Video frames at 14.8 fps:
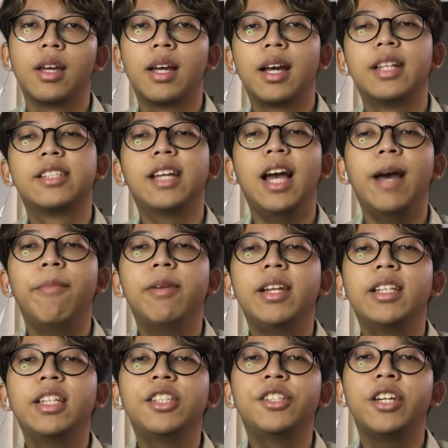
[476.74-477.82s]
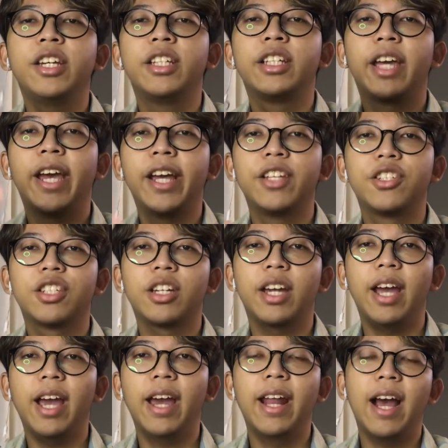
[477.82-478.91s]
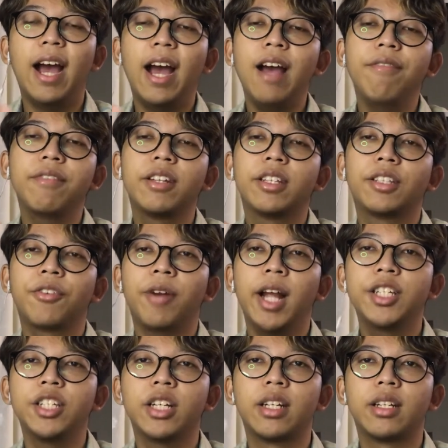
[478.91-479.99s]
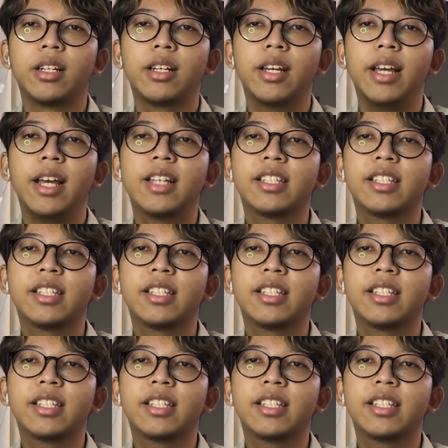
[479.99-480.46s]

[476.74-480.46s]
The ability to engage and have an interaction is